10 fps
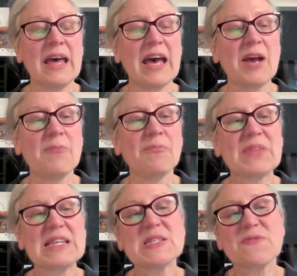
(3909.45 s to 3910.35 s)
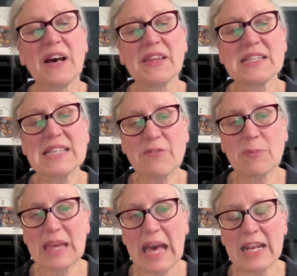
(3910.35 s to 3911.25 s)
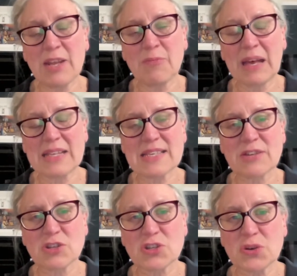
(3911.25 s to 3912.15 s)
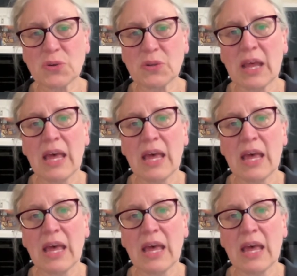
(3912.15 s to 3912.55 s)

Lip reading: This is Father David McCallum and Sandra Chul,